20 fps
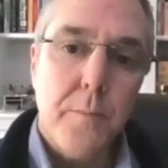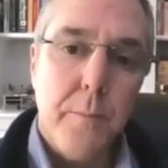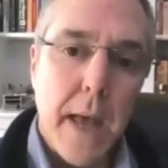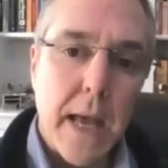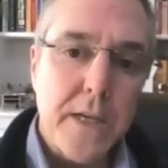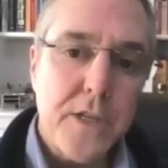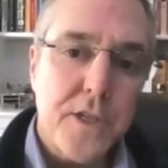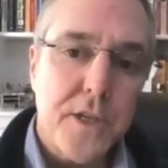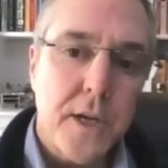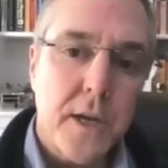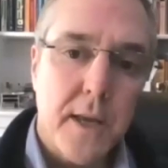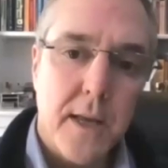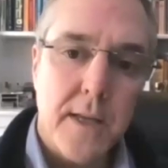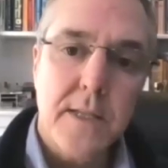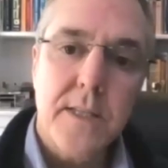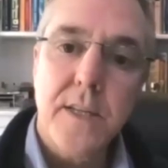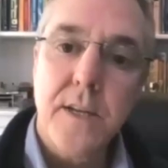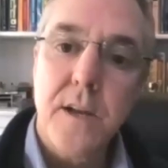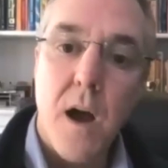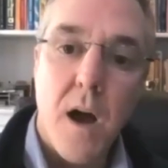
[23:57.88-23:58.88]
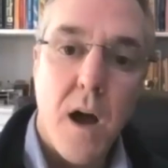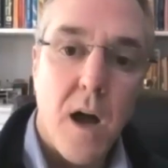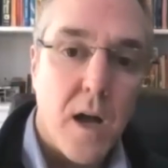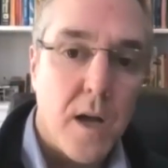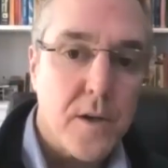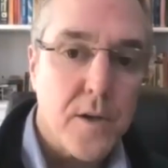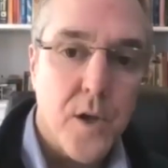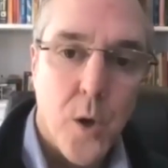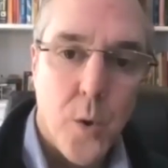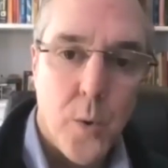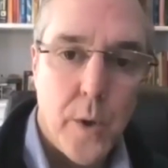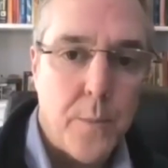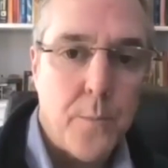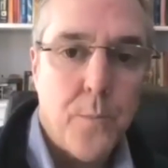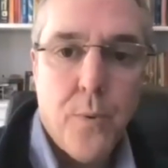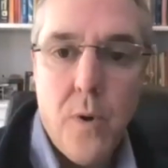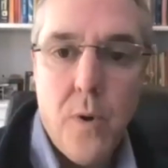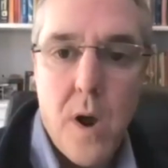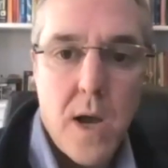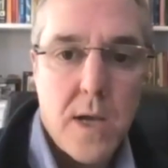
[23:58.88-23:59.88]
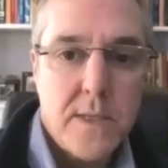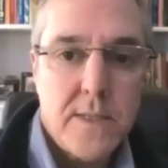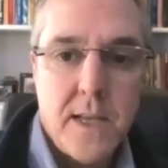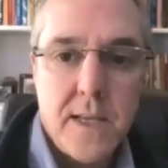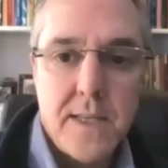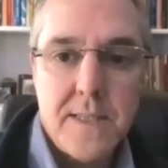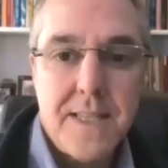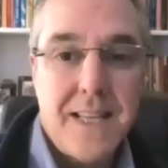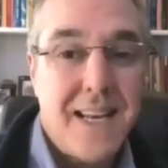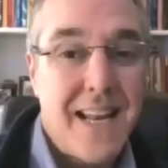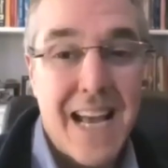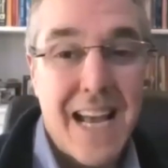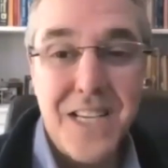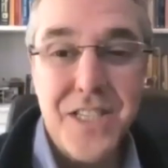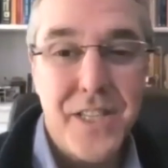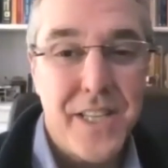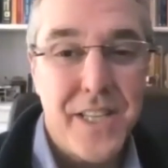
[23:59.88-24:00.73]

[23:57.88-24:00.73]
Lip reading: dementia is an ongoing process that